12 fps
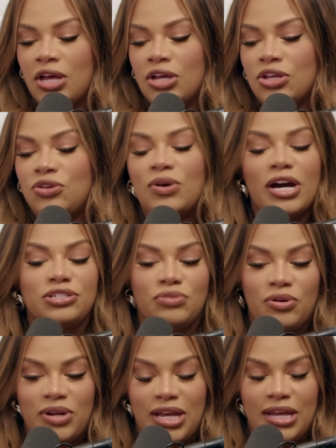You guys
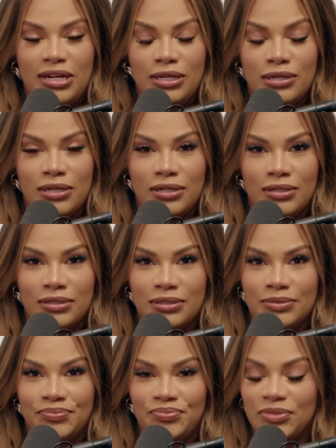wrote in.
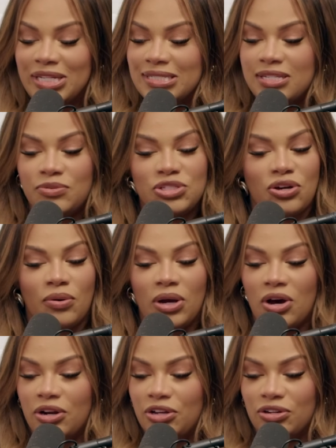Let's see what's going
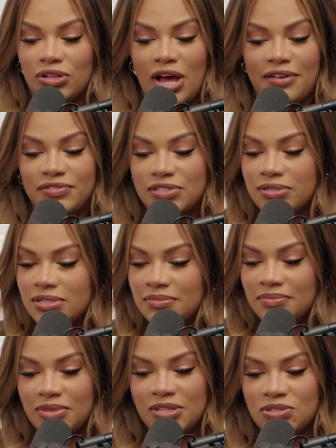on in your lives
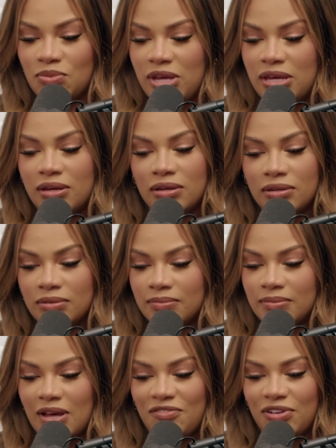this week.
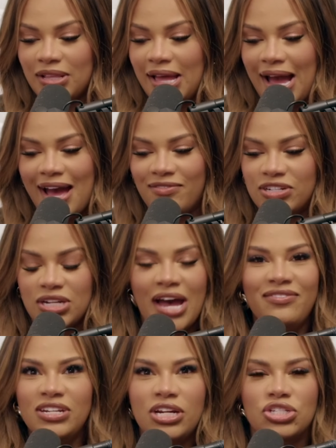I feel like I haven't
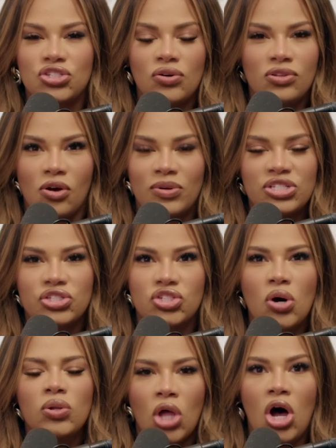done a solo in
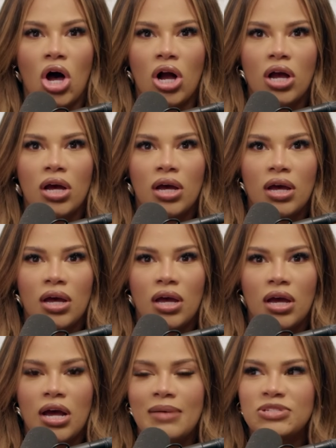so long.
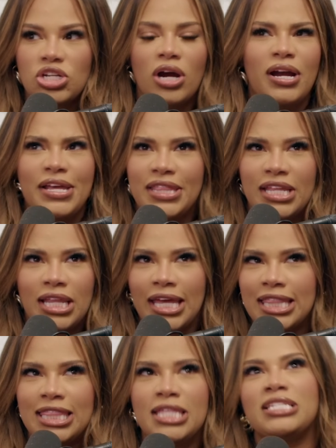I'm sorry that like
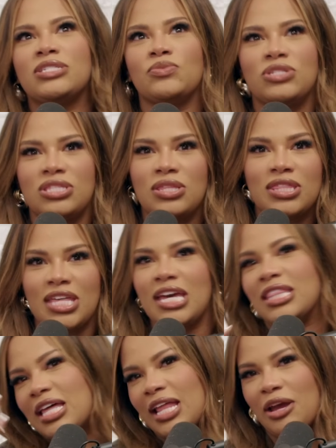this was the
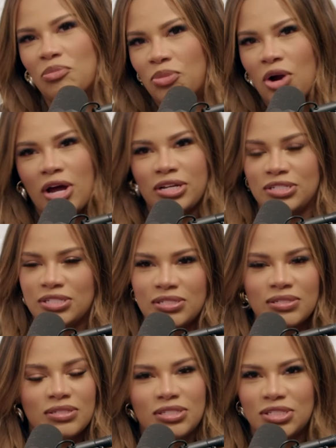thing that like brought
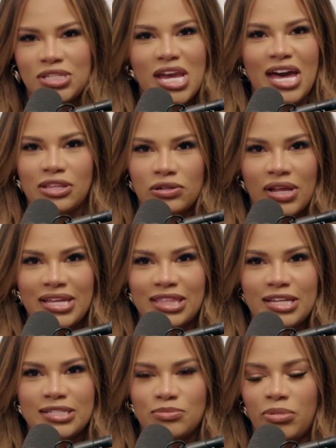us together like
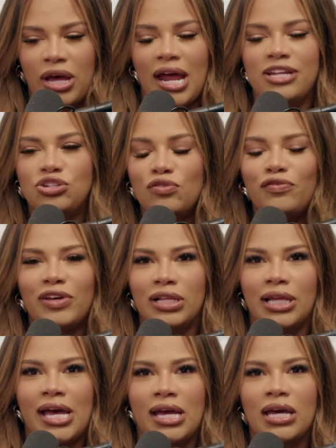this, but I do feel
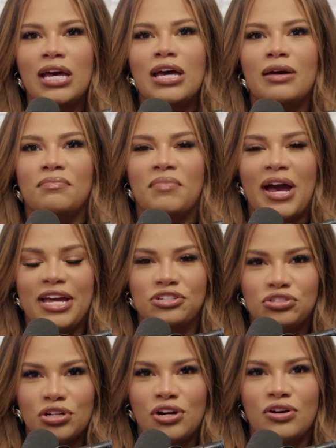like my
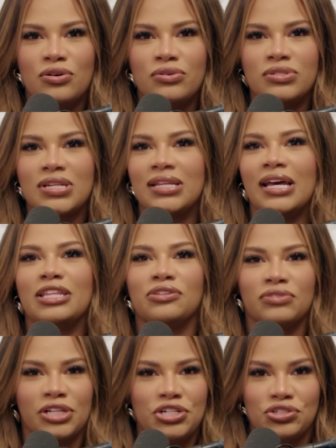intros and like the
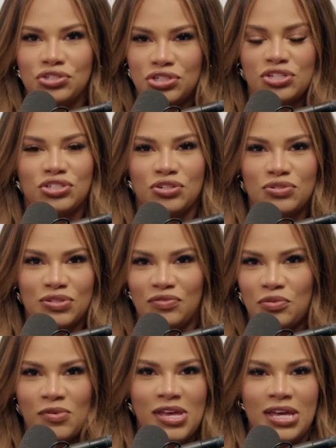relationship shows of
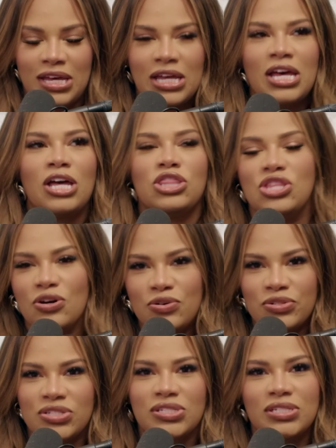the week
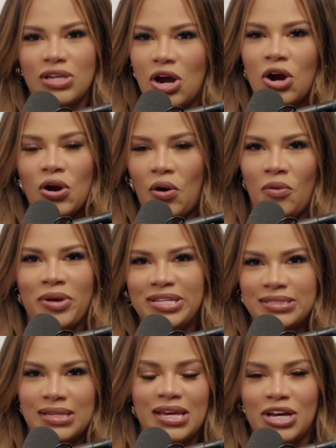those are
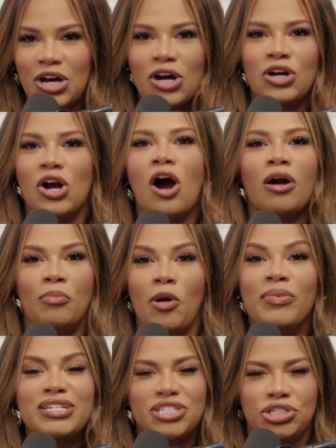always like our
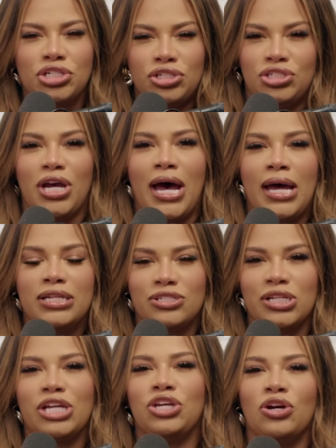moment to chit chat. So
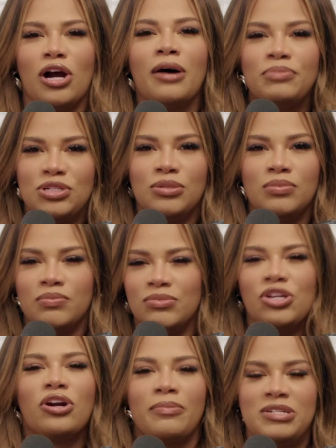like you're up
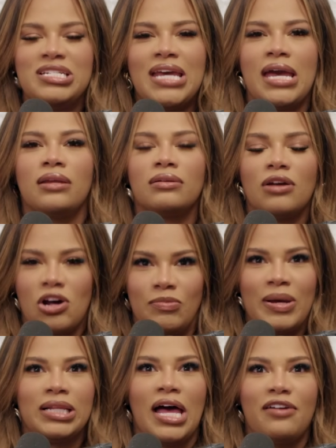to date on
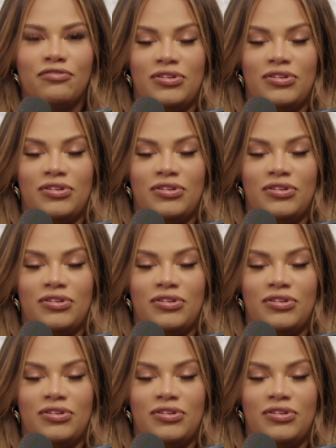my life.